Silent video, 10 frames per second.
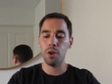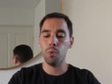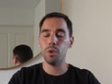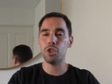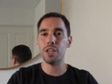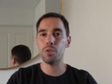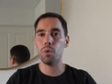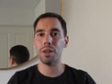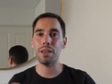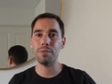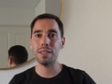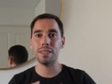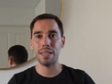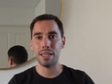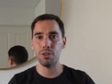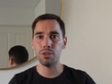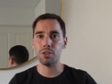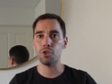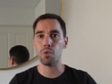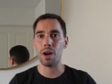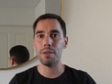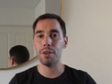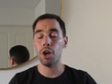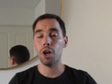which is what they've continued to drive